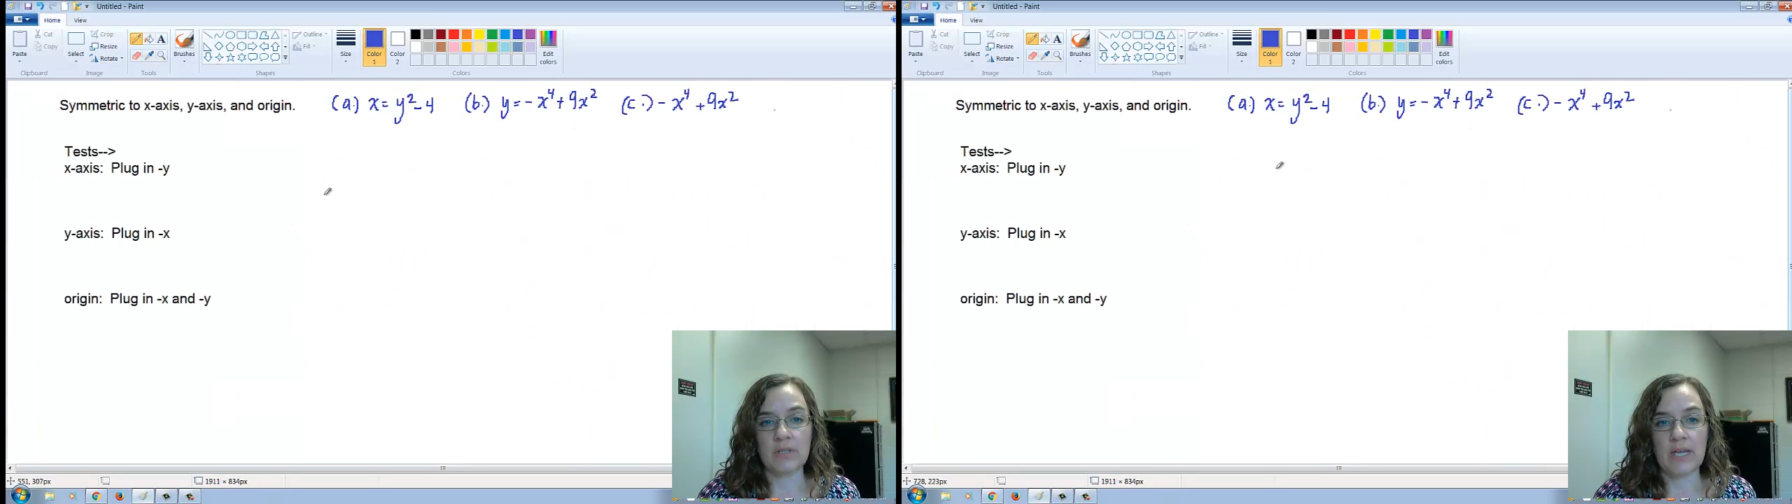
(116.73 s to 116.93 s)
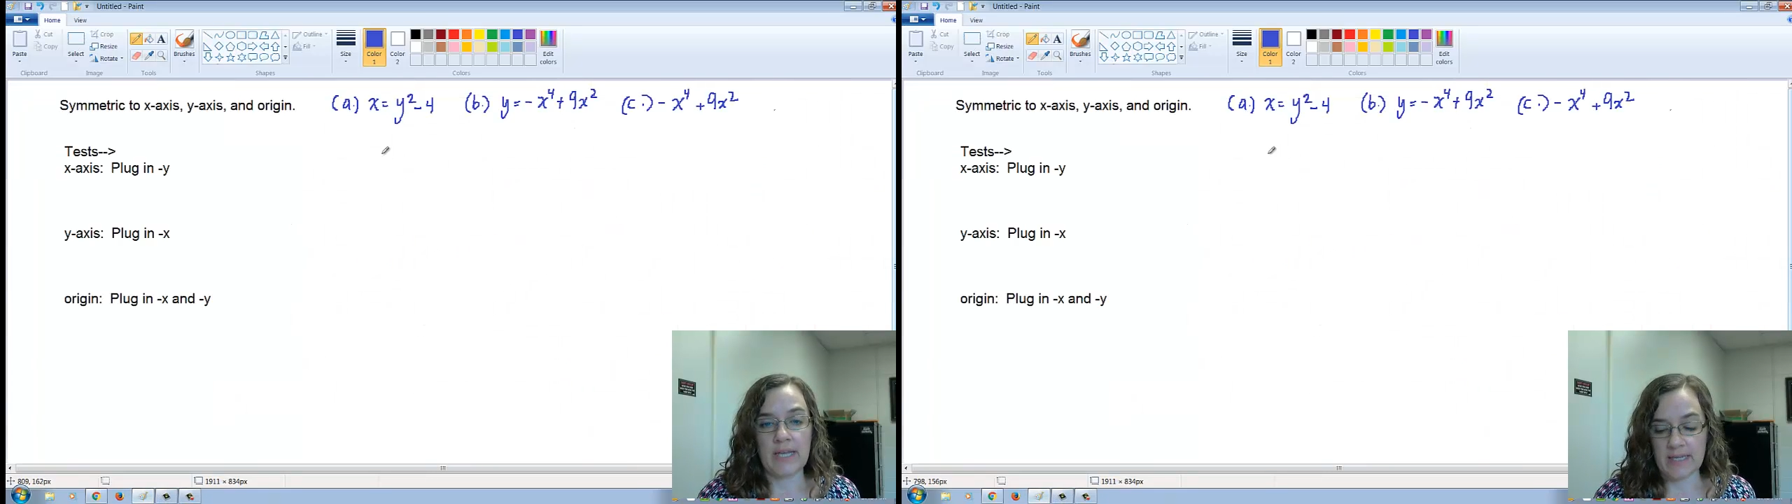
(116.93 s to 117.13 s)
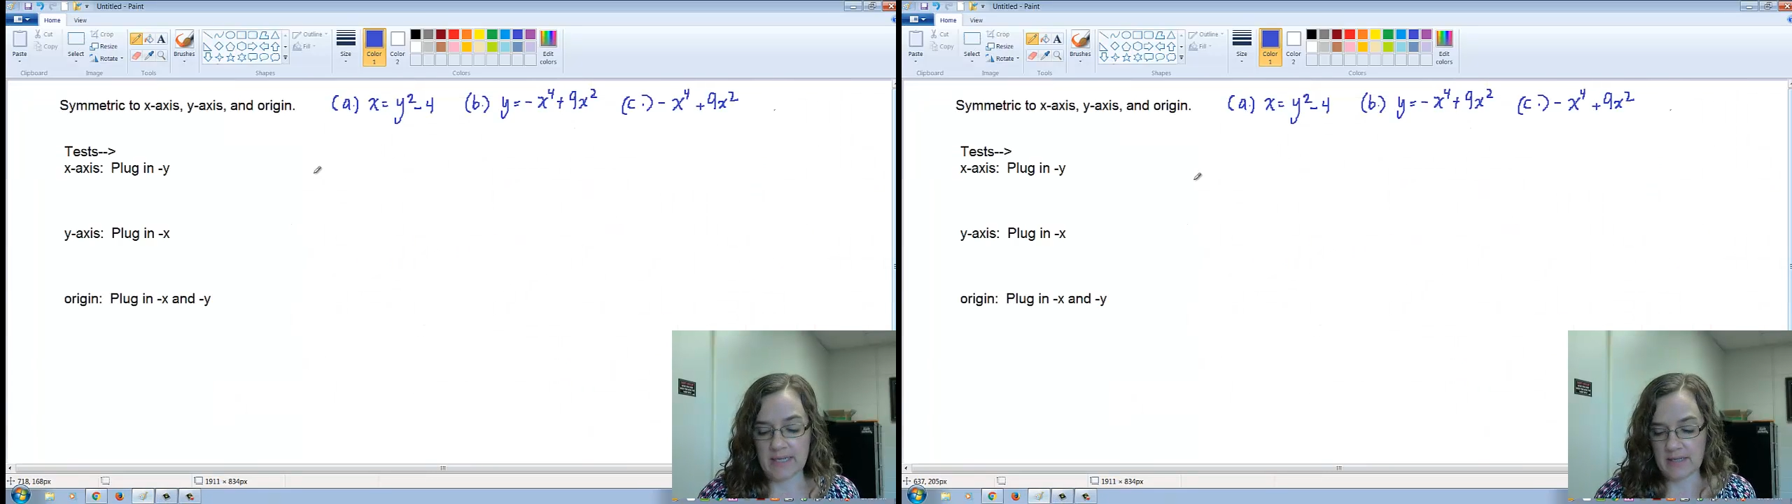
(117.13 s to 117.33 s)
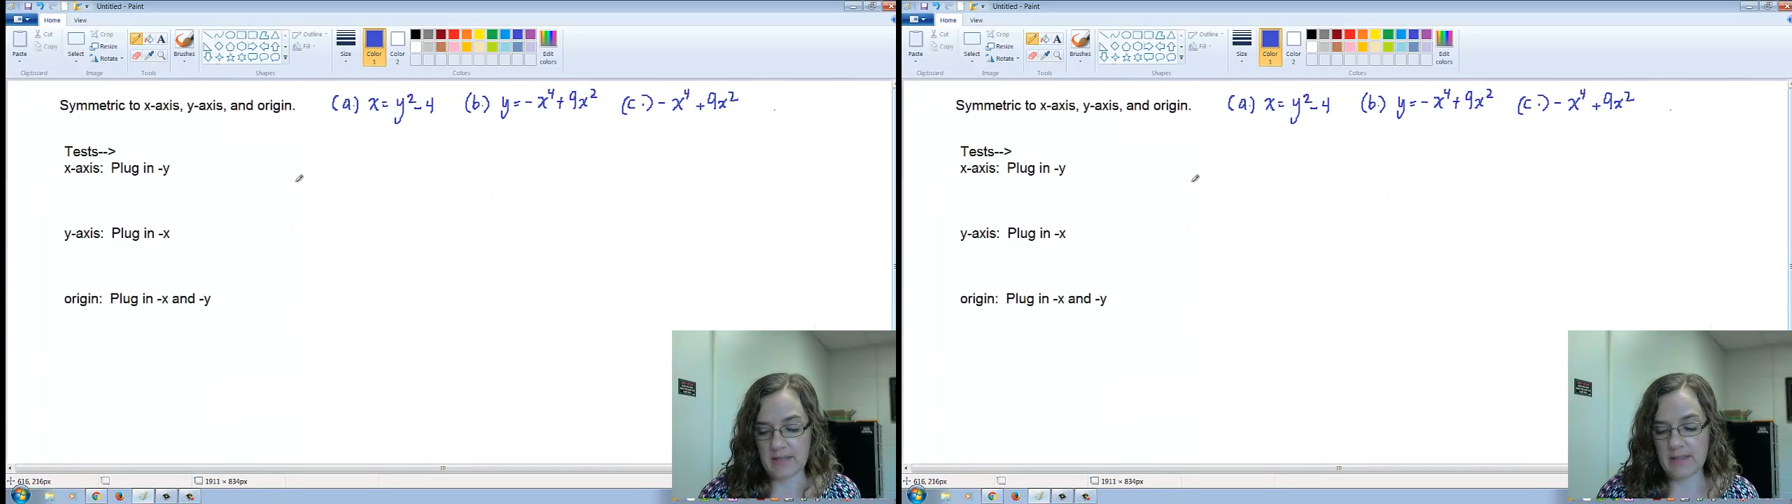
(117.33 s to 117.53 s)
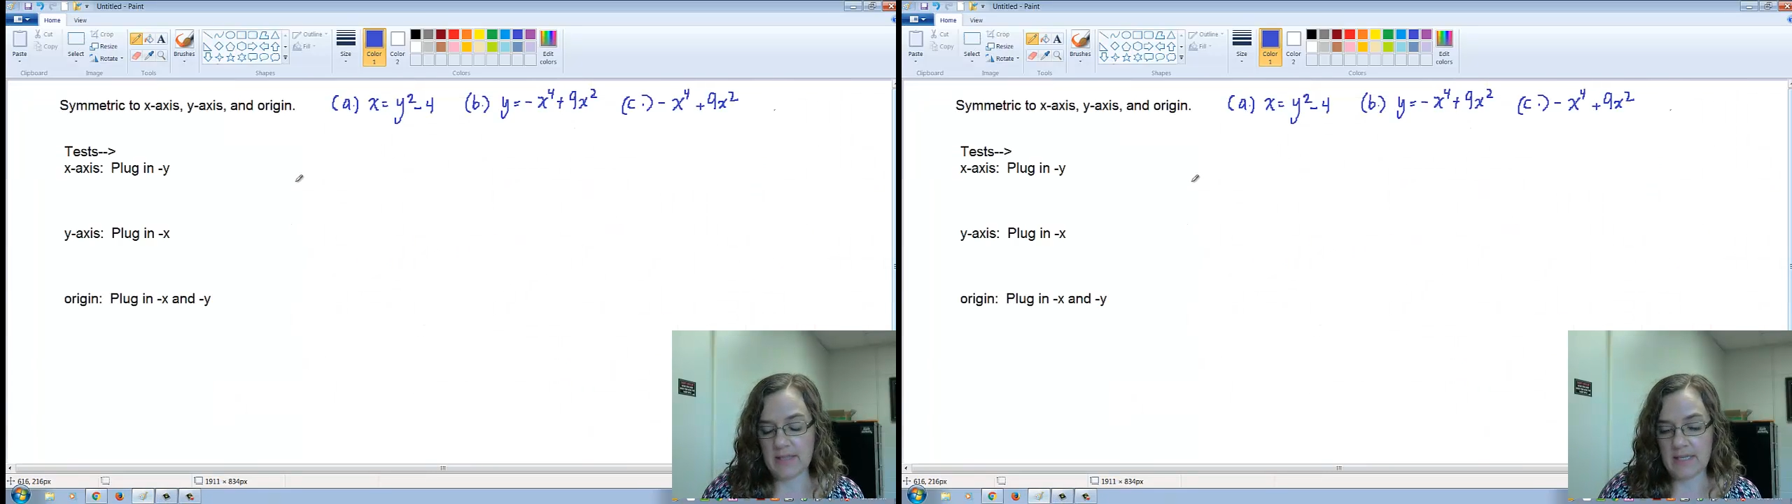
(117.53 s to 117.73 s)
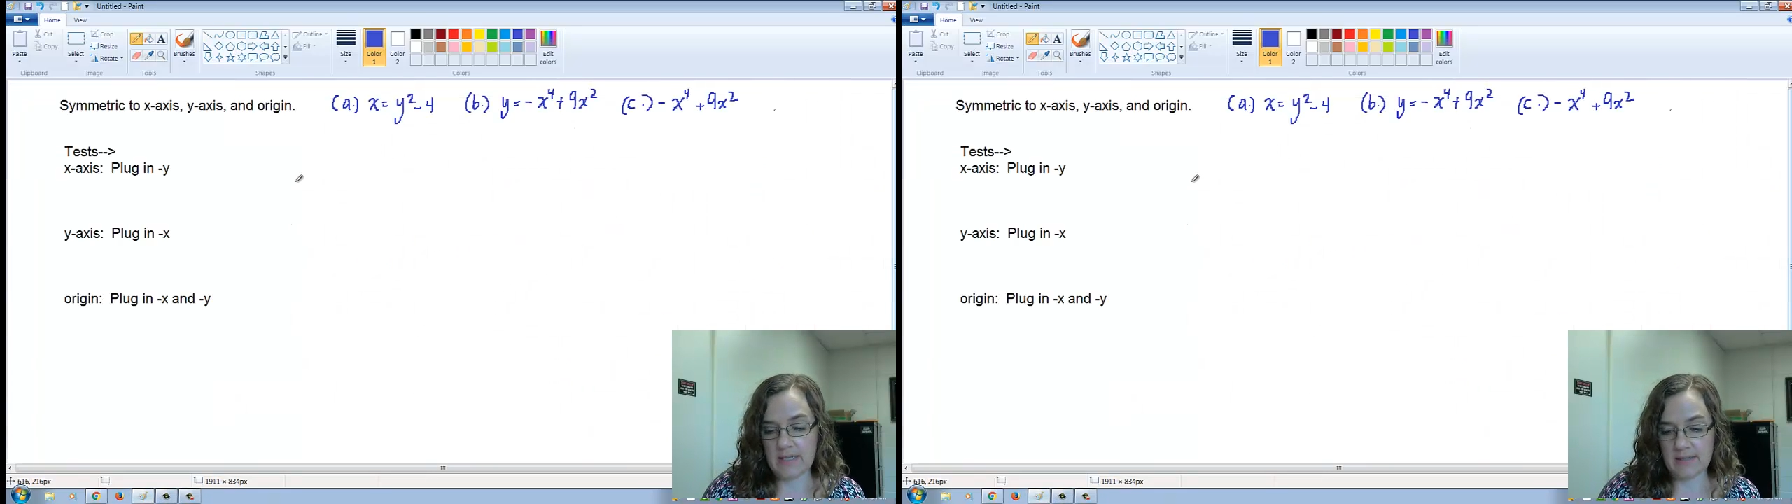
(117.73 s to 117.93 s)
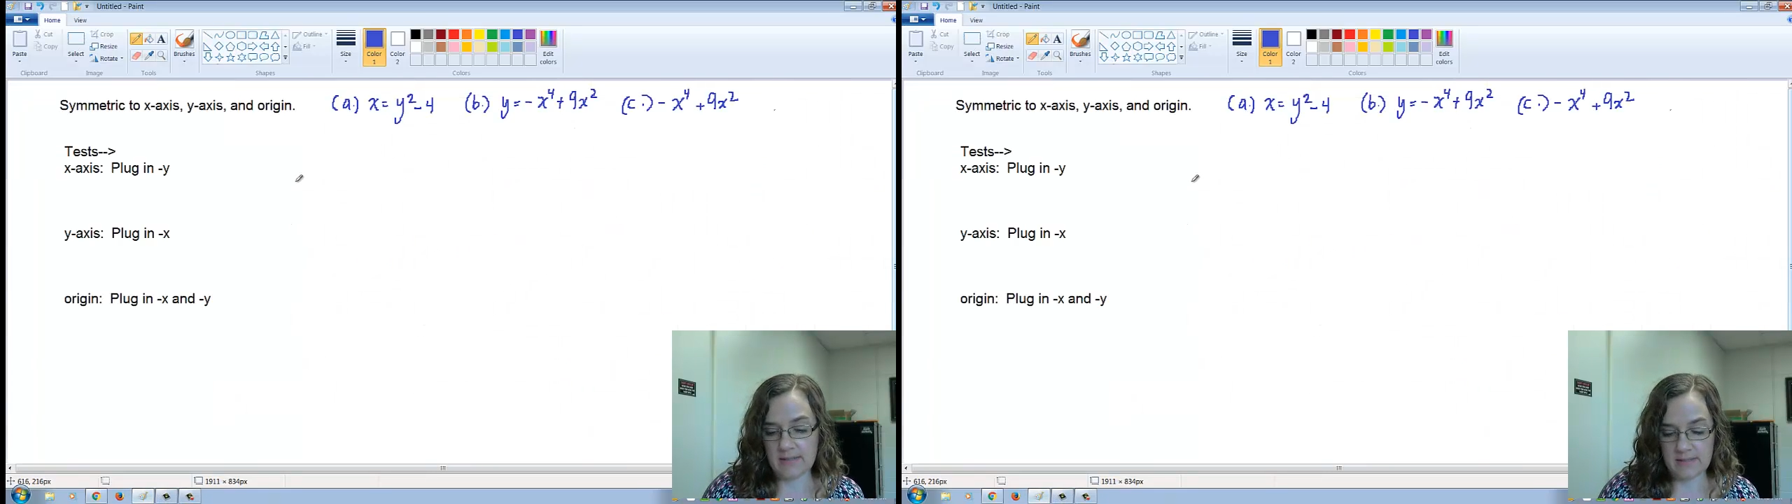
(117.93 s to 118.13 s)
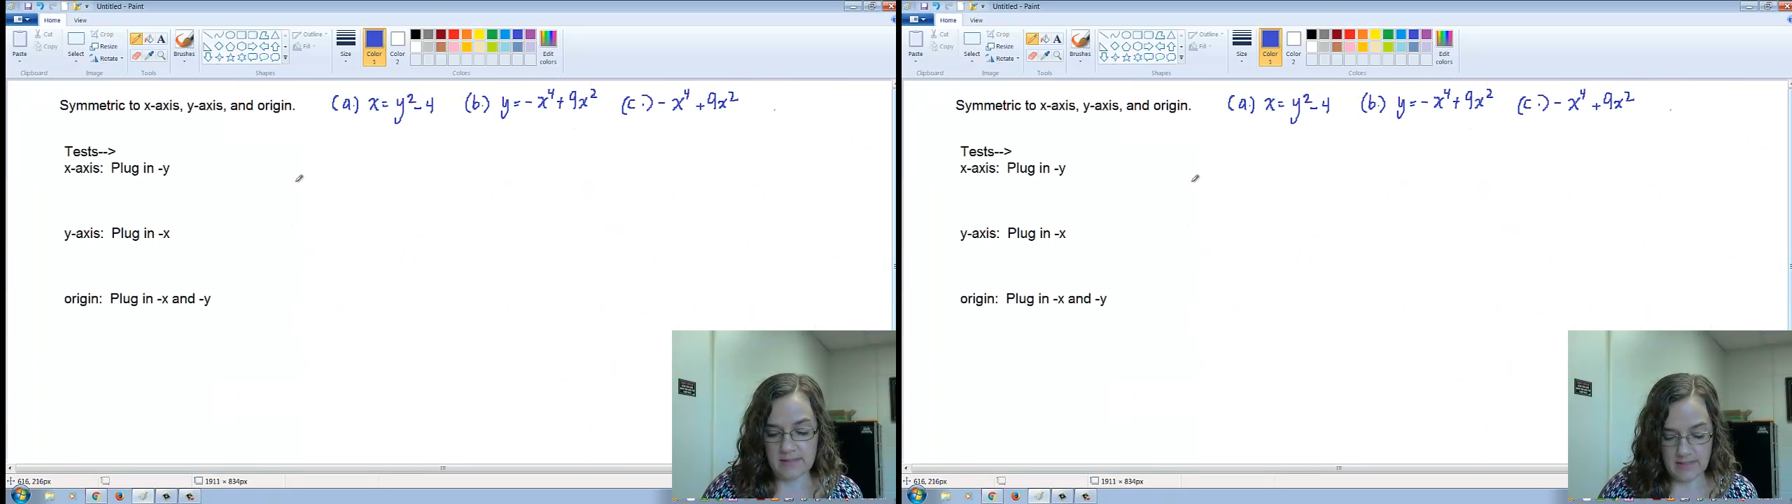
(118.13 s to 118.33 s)
like
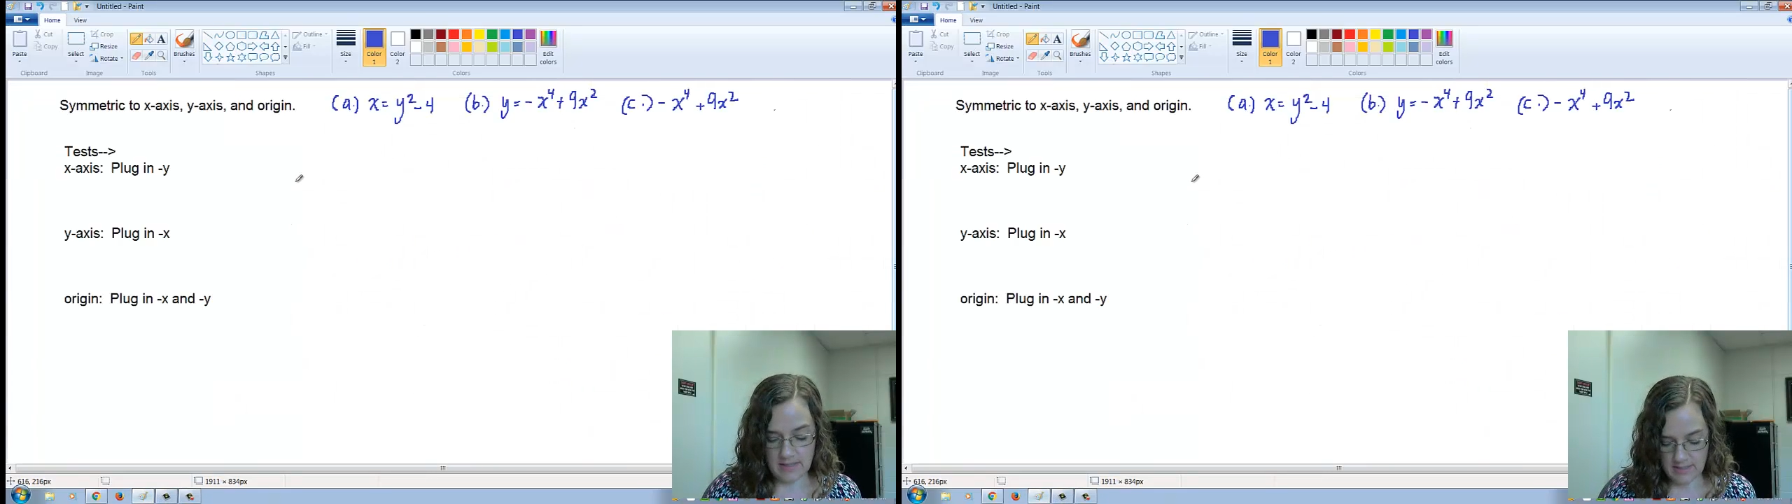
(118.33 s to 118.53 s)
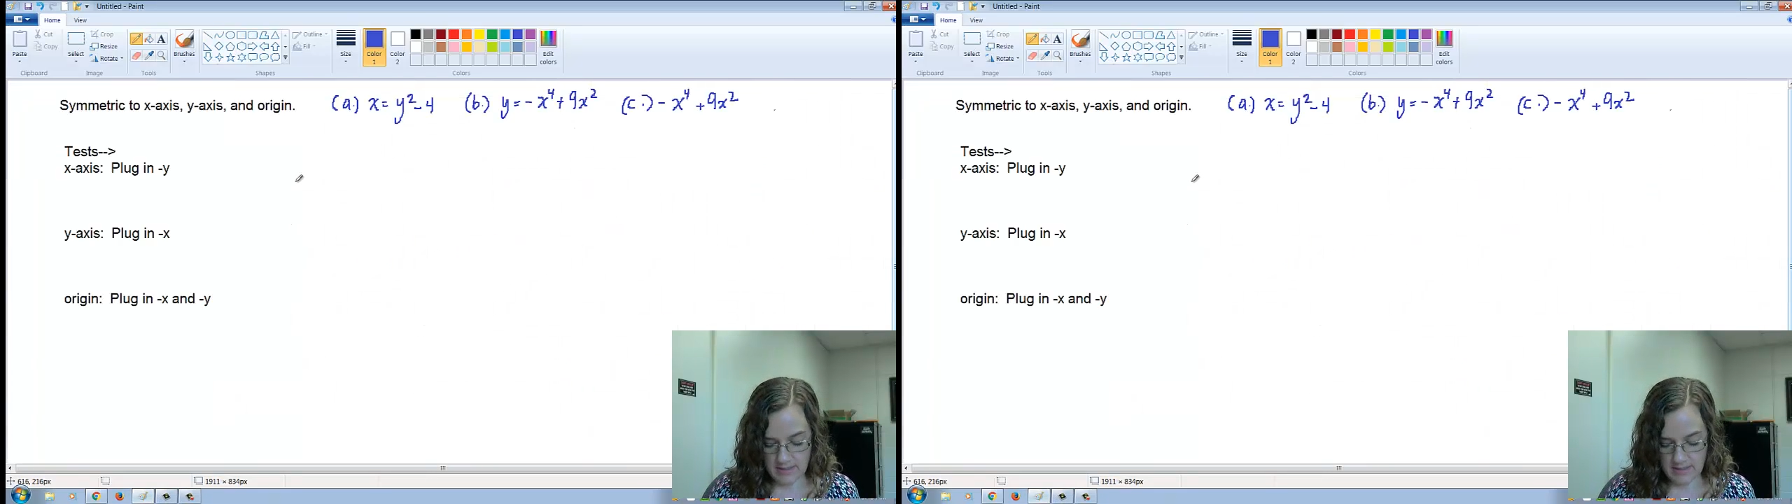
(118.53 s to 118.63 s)
this.